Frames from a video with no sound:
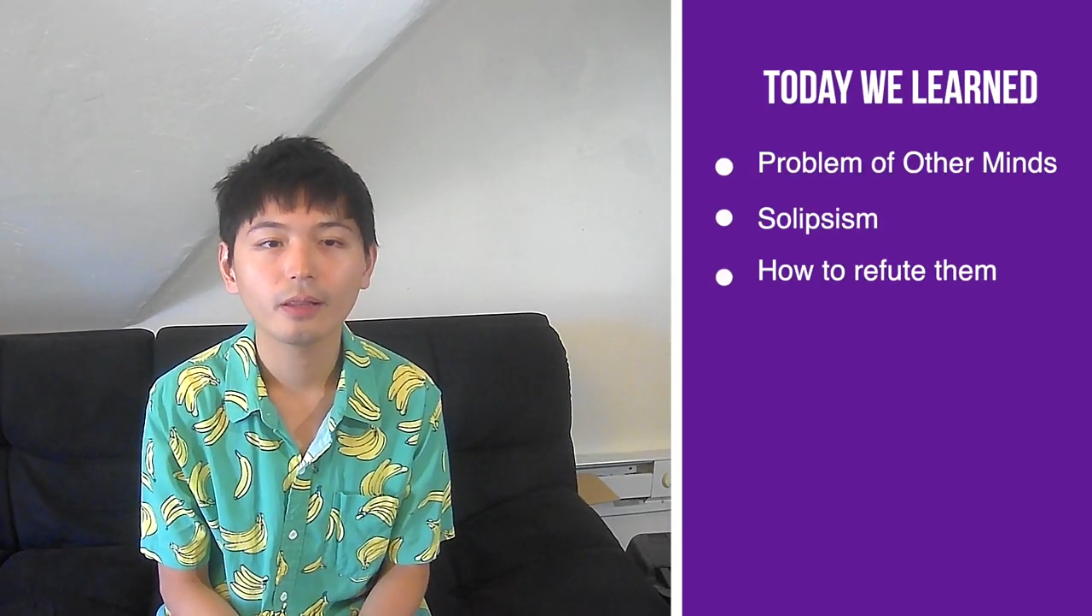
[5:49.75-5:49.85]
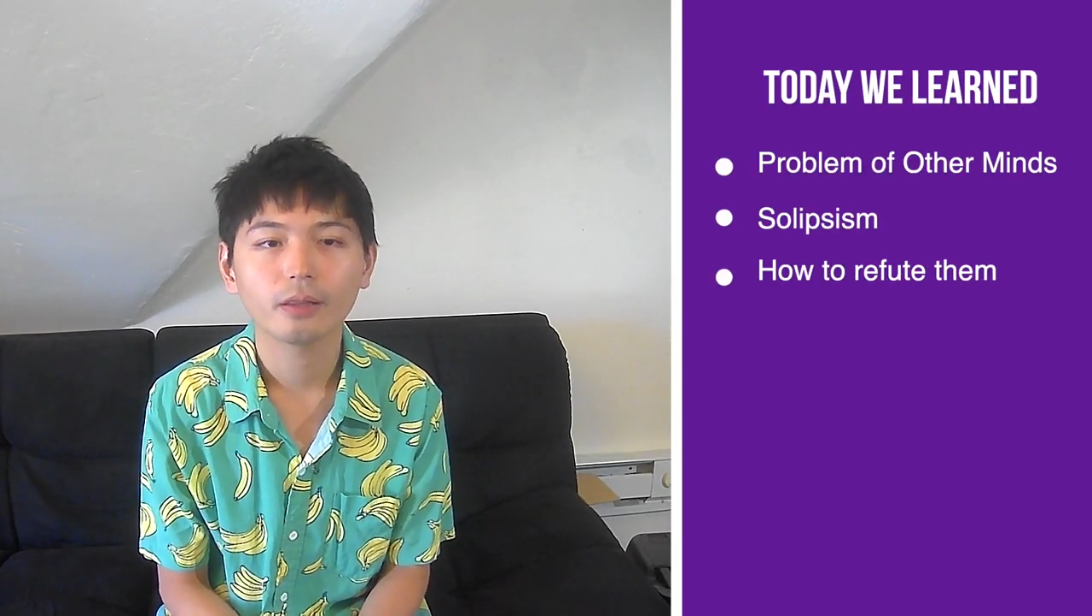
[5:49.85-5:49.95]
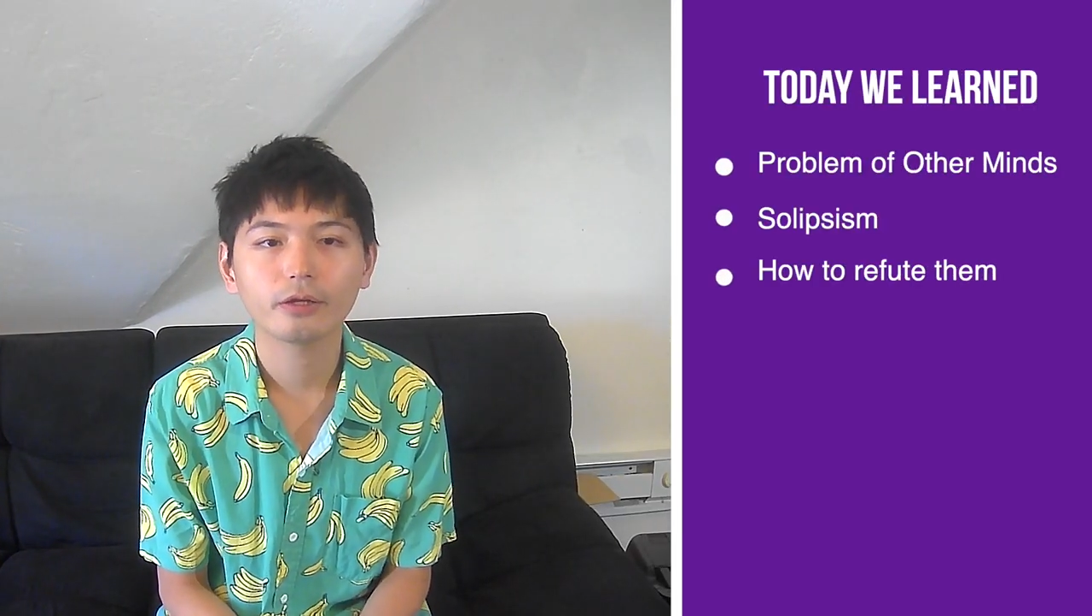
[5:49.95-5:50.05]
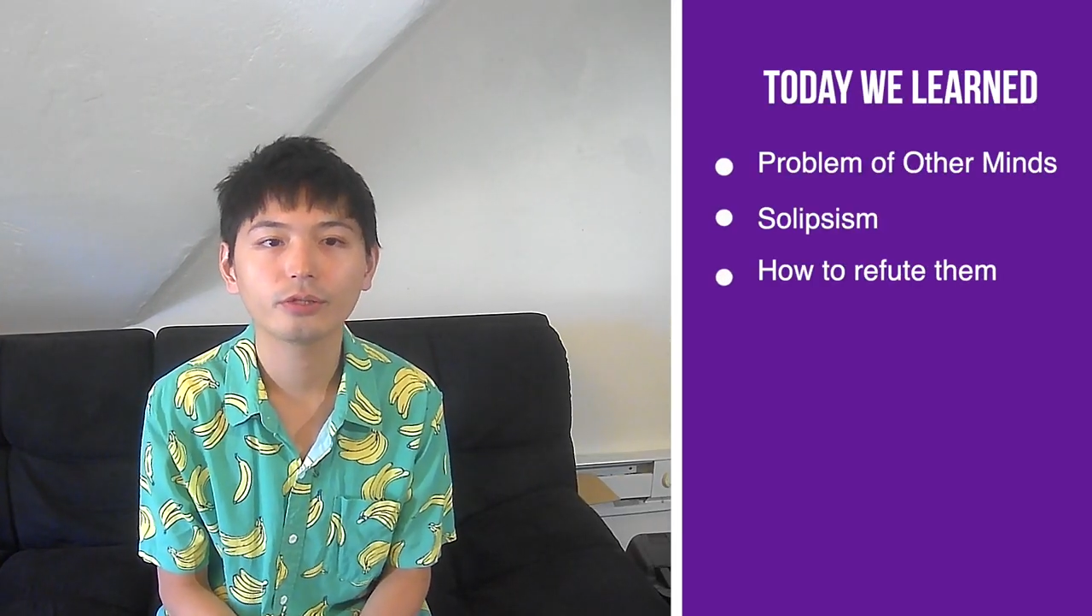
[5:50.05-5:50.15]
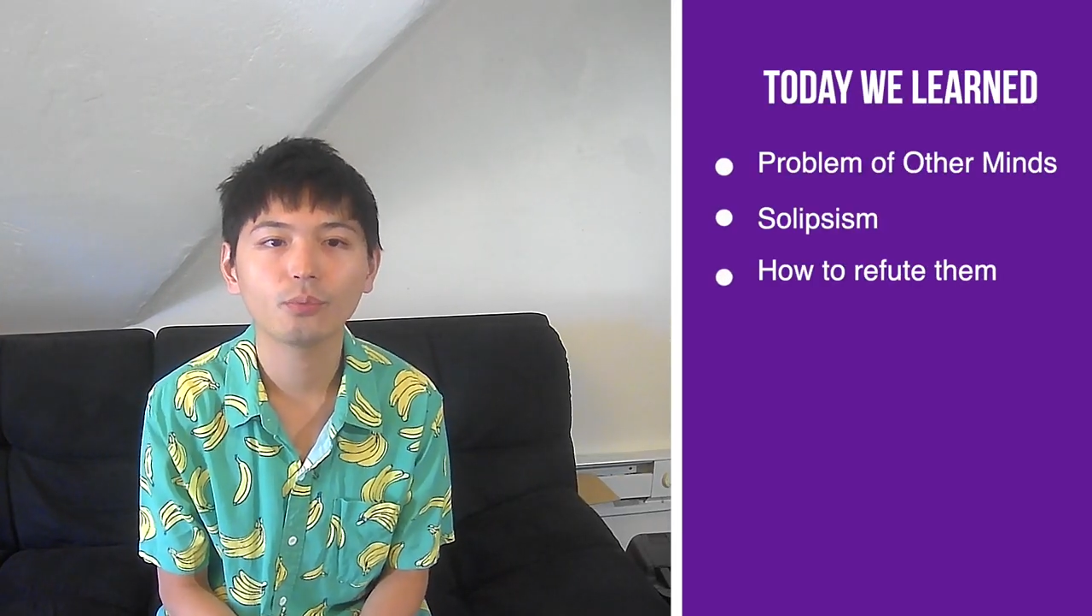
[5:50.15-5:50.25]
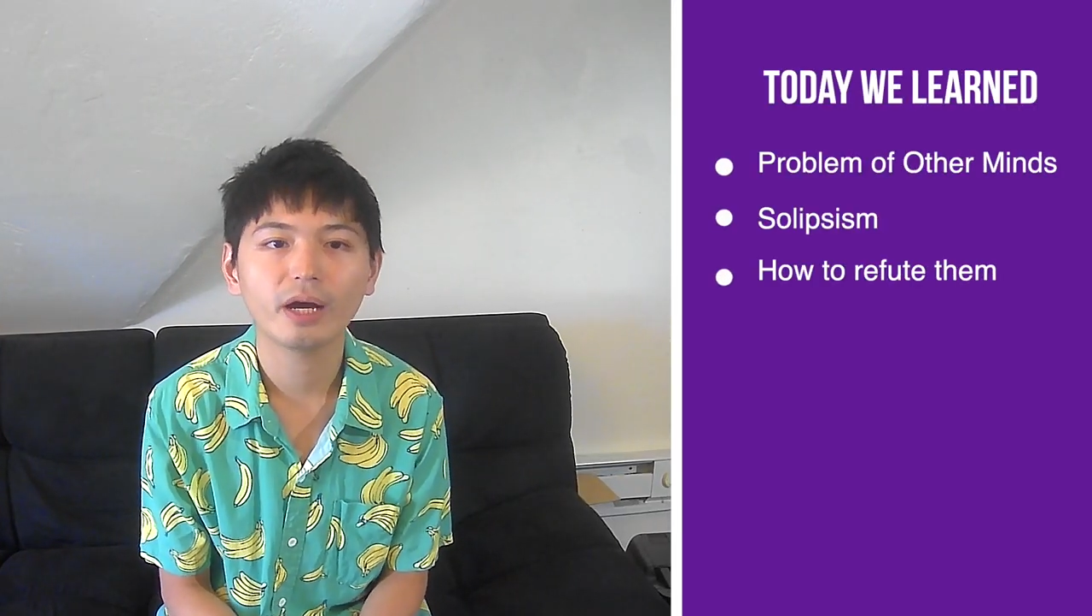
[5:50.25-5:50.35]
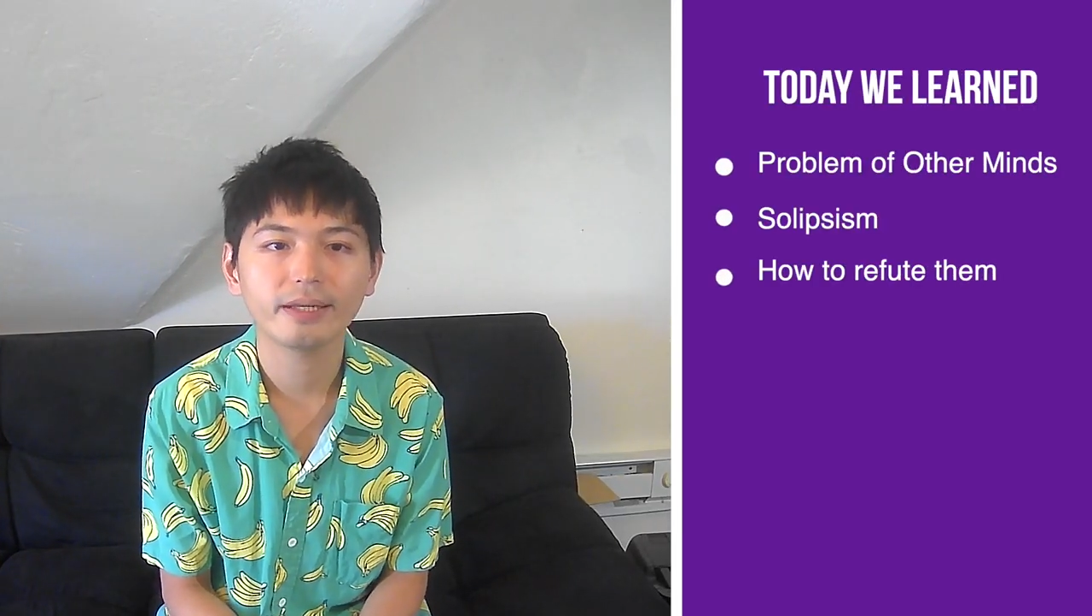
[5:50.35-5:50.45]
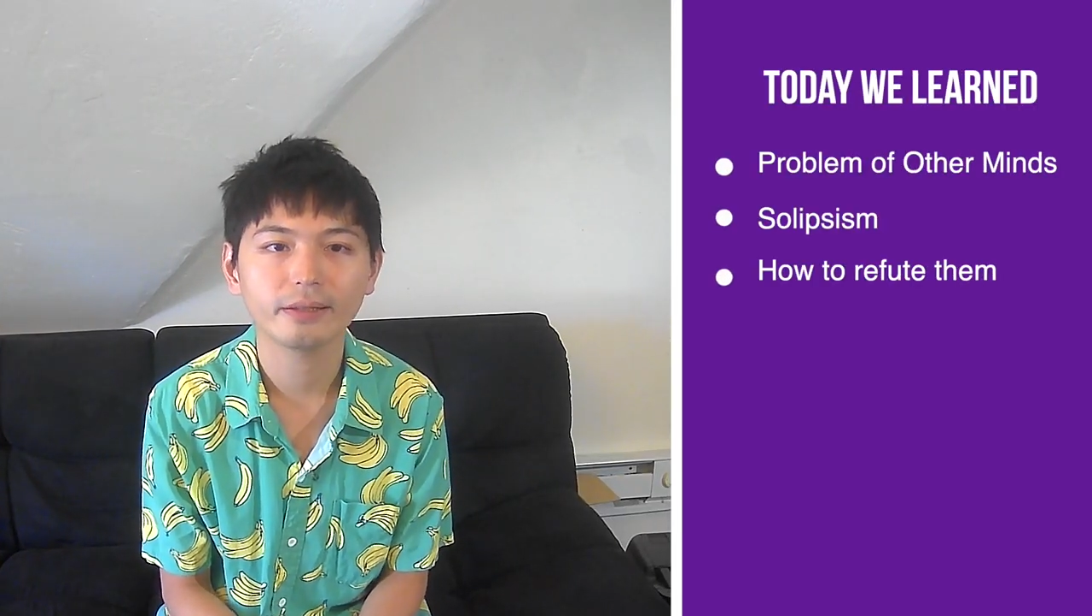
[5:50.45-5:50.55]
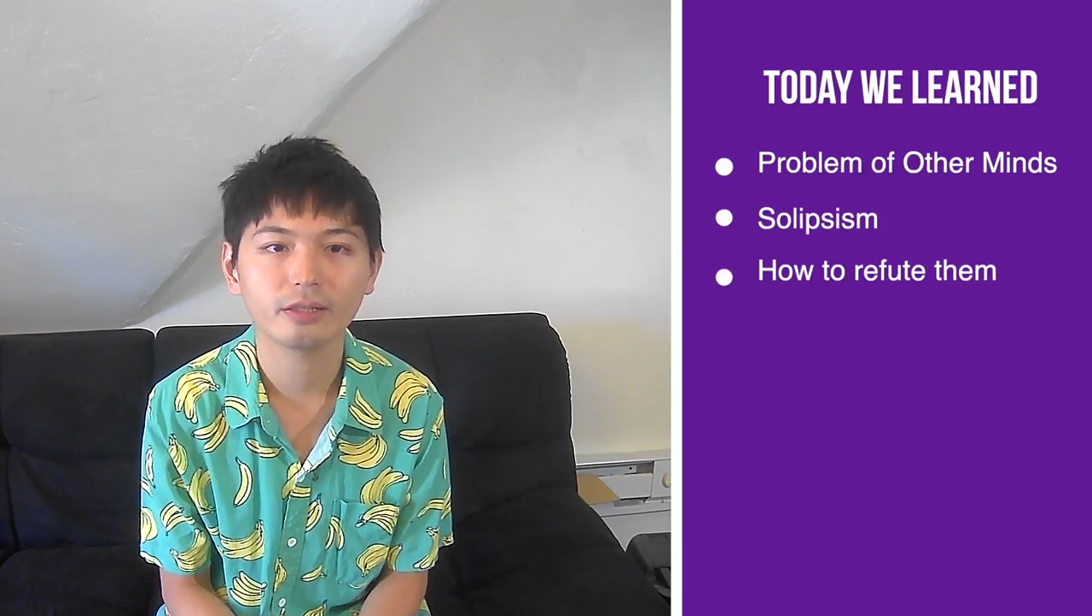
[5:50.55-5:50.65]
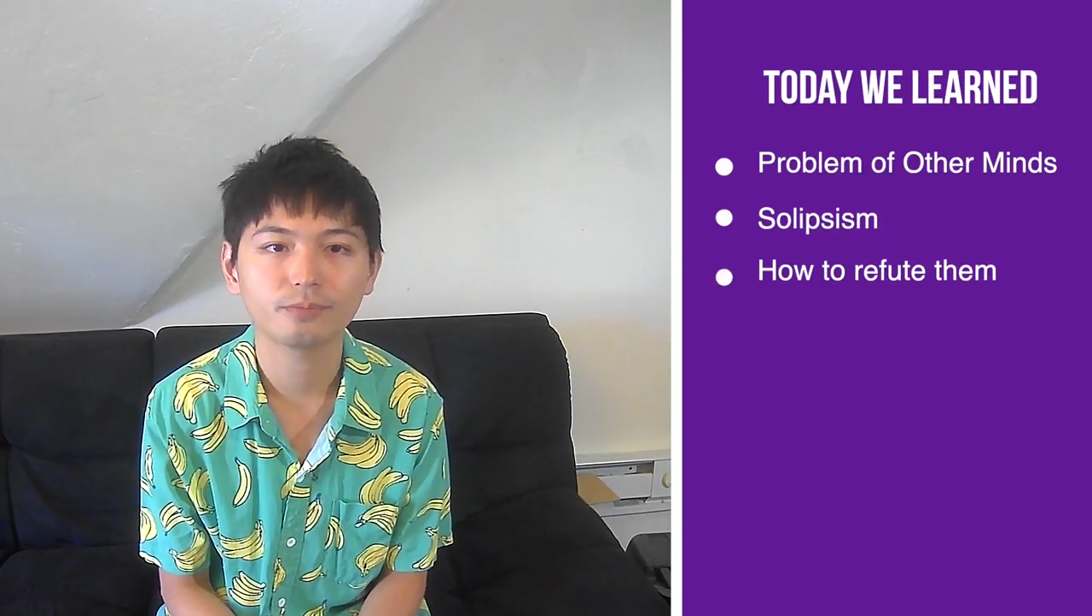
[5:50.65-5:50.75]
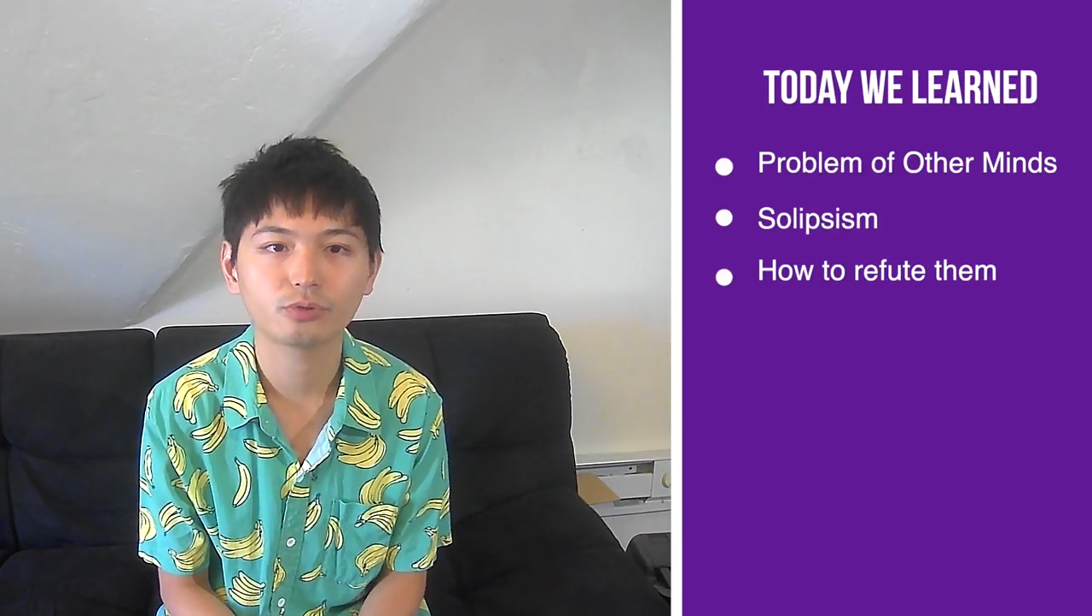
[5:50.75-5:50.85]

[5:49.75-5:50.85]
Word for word: learned what is the